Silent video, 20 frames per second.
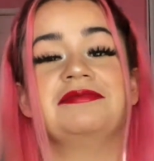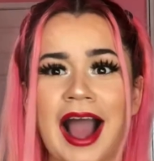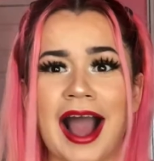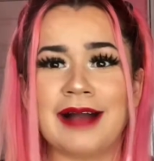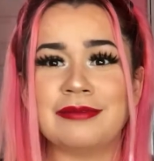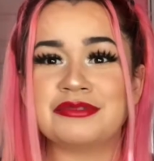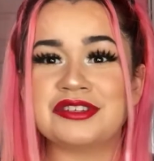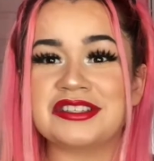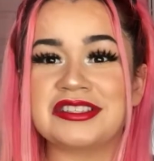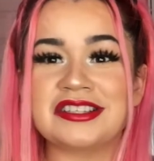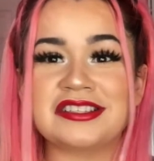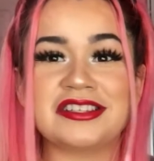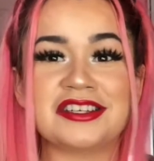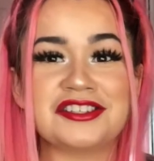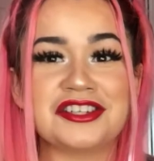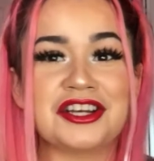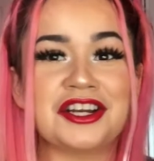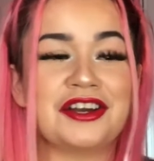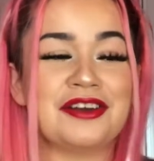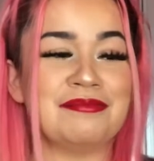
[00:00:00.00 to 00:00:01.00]
I'm just in such
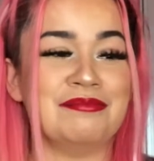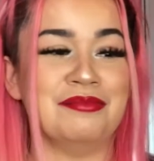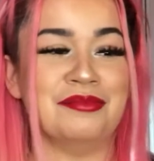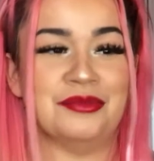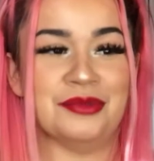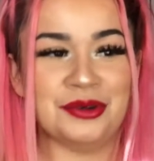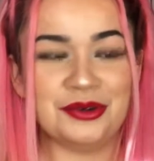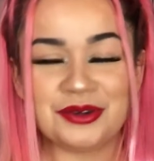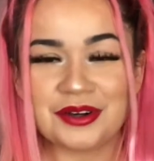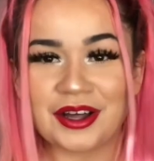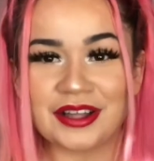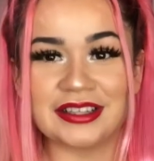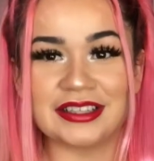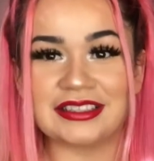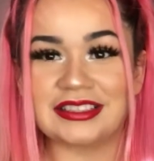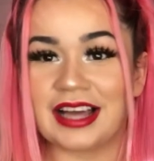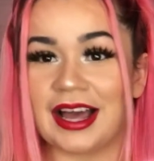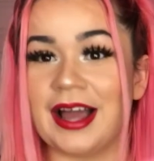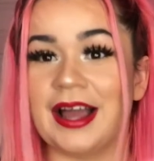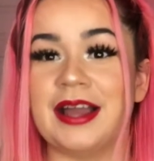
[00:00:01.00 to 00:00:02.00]
a good mood all the
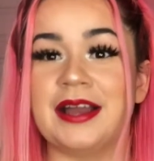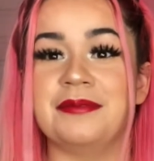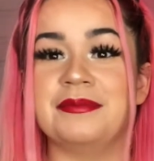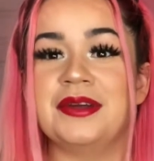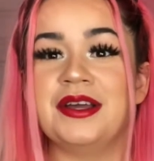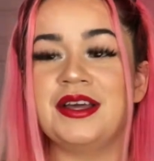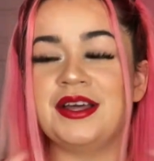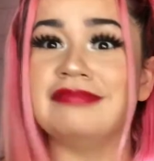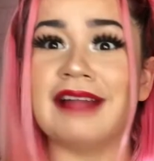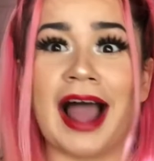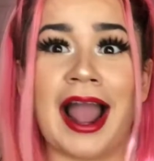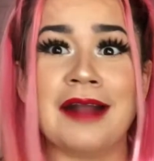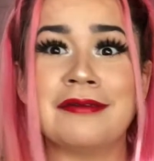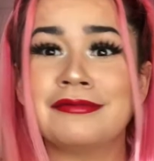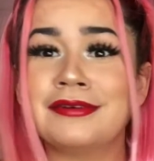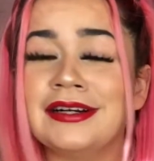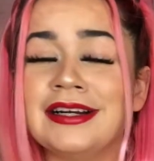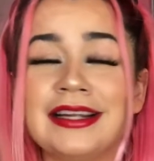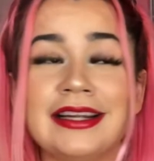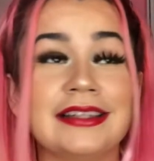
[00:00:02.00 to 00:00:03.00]
time. I
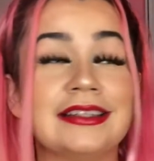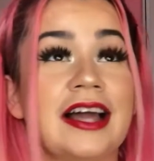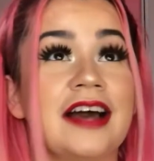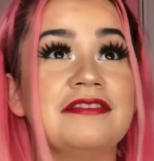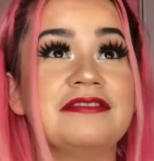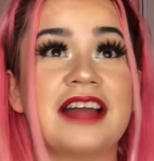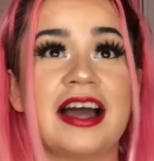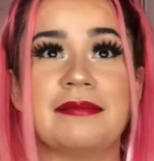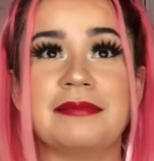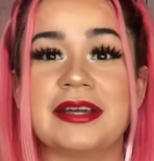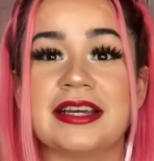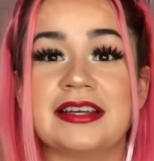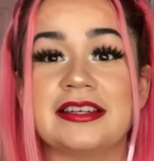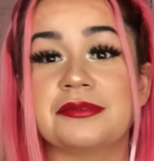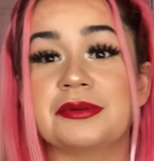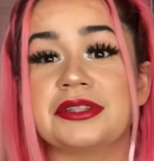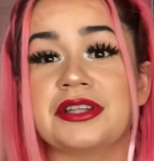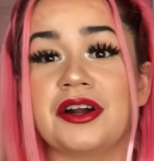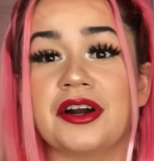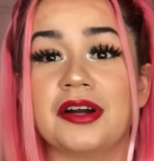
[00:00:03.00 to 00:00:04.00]
really love that, because
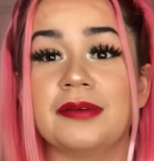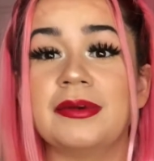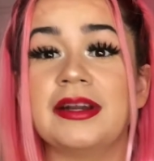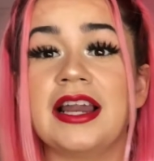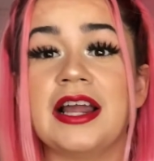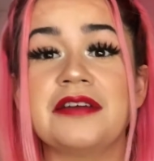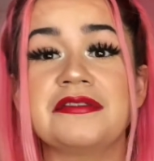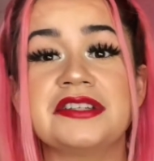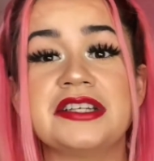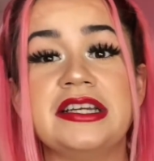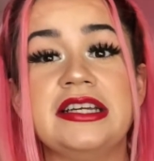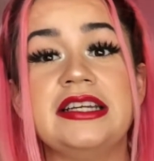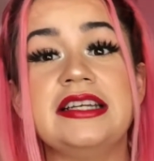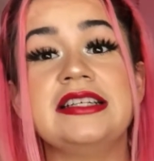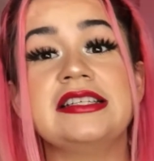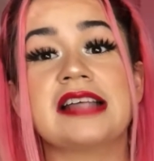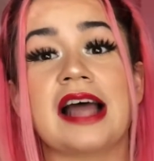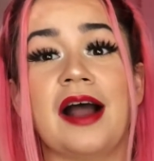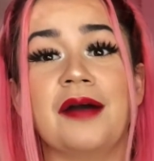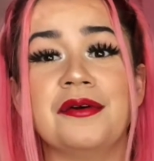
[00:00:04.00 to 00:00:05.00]
with the Herbalife
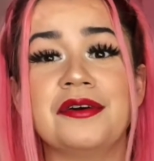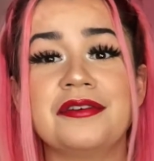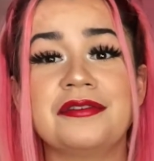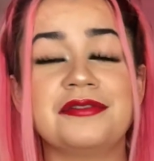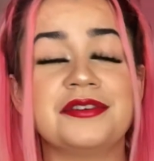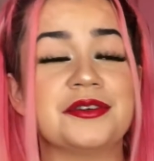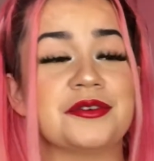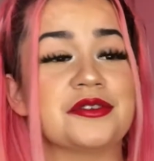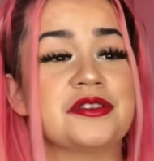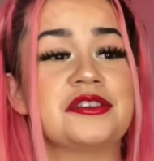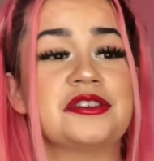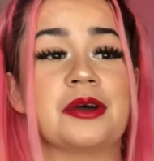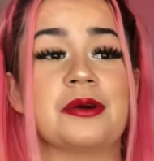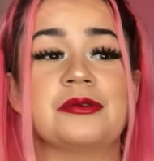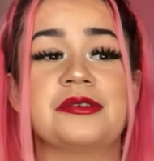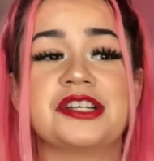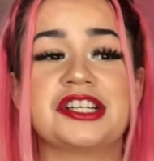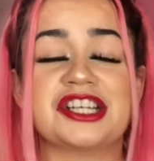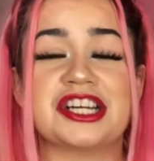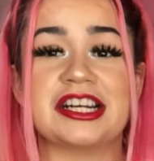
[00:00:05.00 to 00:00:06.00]
teas, I would feel so
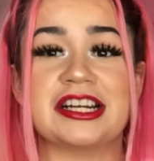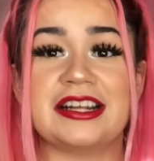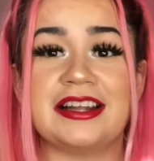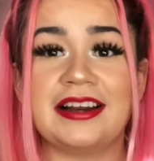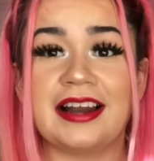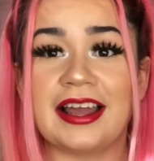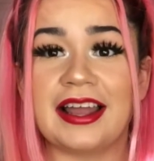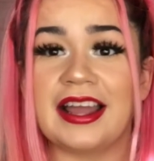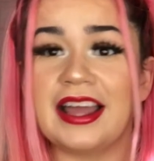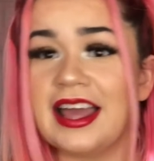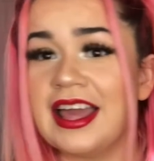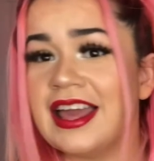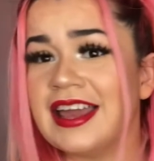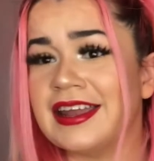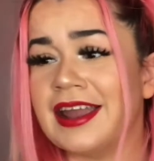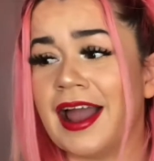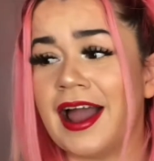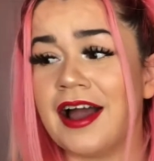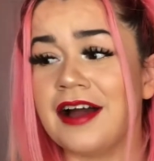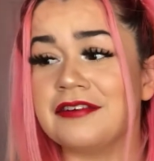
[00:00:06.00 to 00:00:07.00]
shitty. Like,
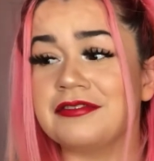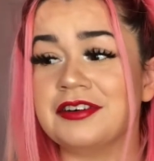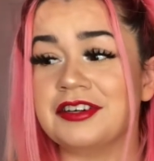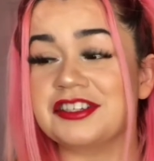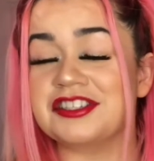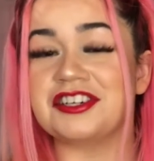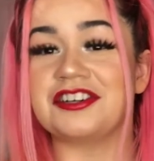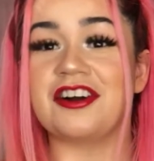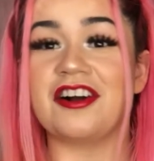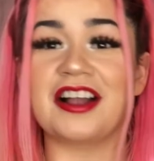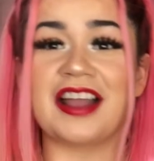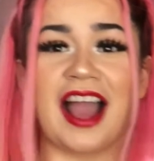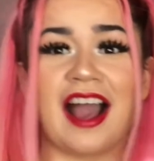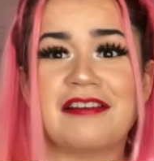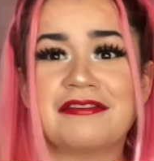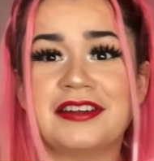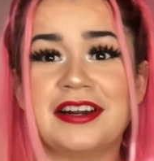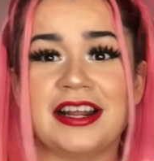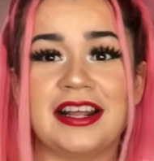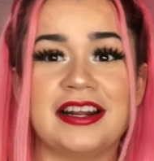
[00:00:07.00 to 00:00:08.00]
yeah, at first you're all
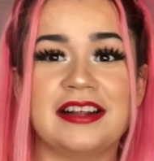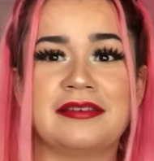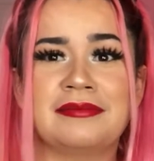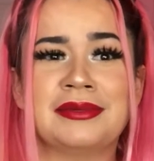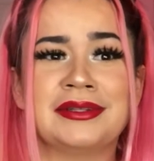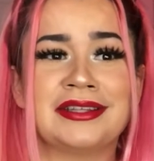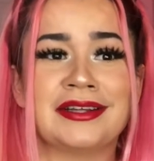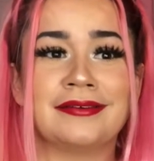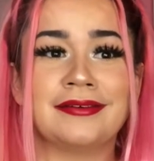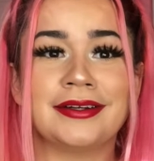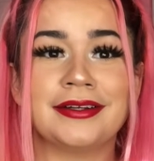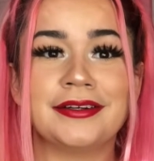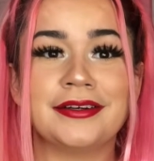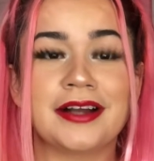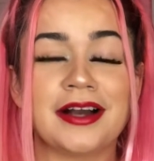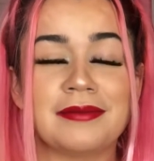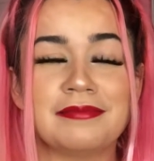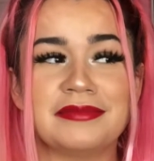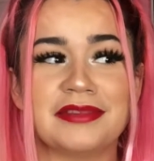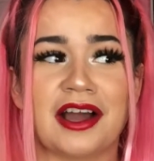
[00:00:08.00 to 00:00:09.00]
caffeinated, but then when you
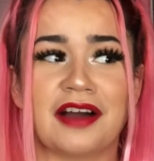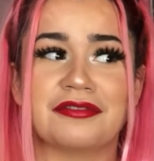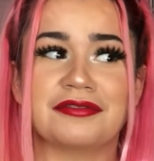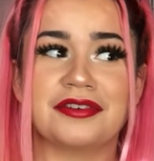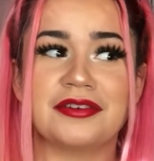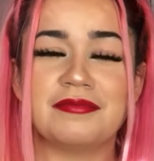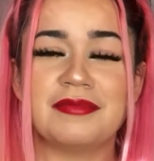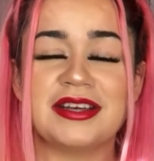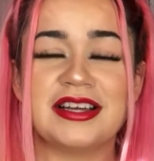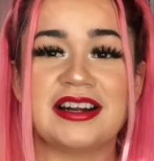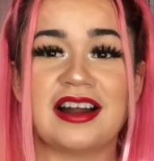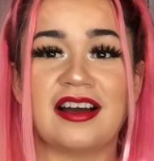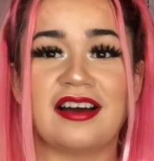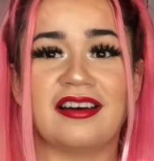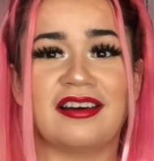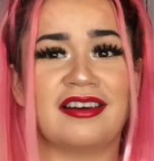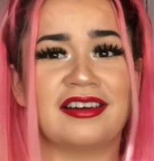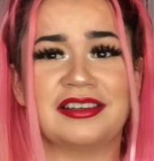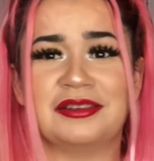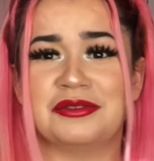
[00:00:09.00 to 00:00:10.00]
come down from it,
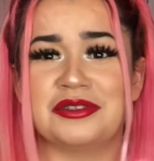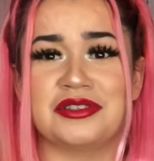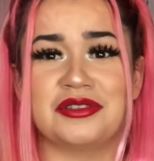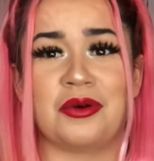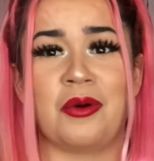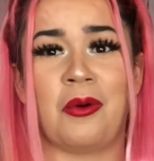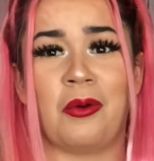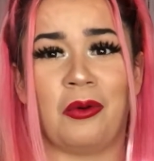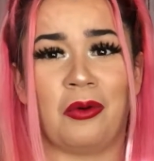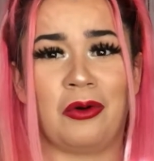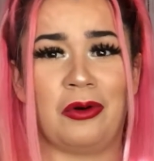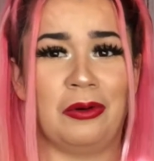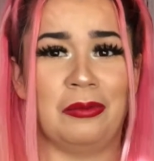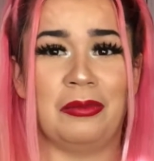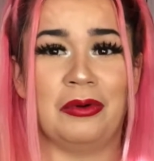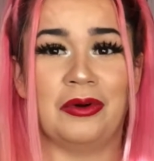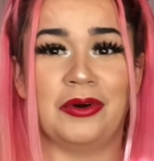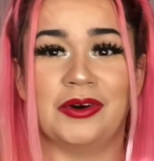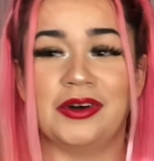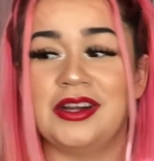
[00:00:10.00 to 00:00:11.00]
ugh, it was
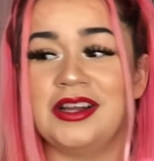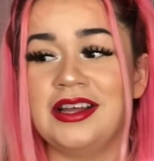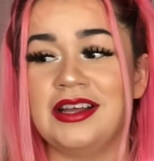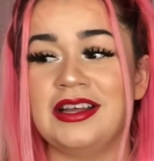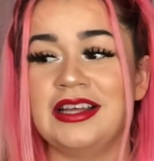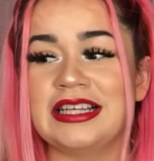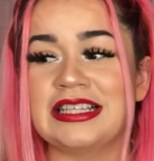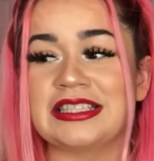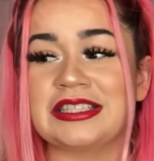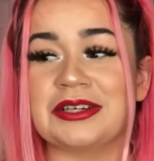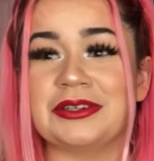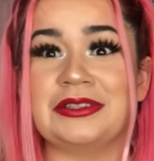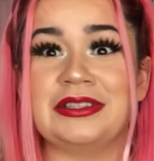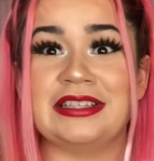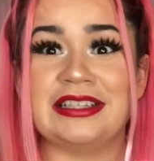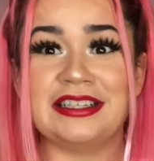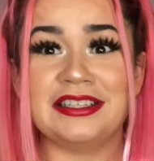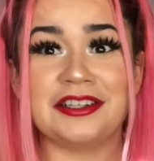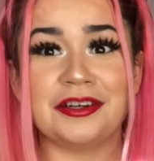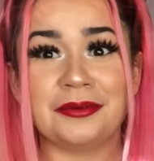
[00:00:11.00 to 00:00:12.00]
horrible. So
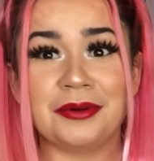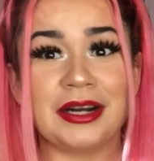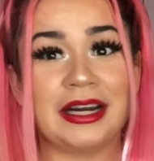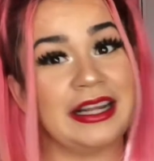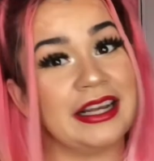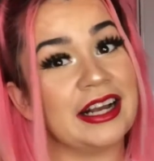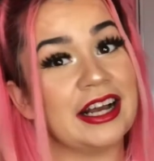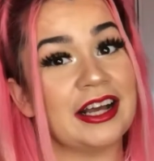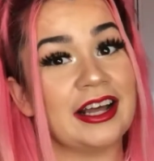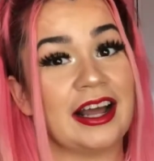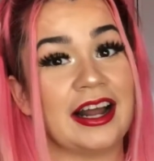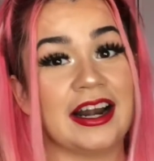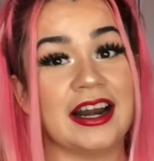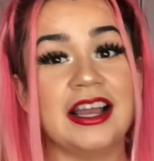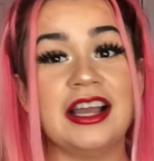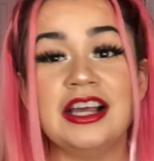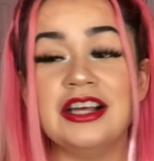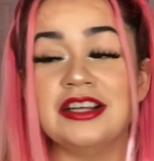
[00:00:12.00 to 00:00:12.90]
these are really good.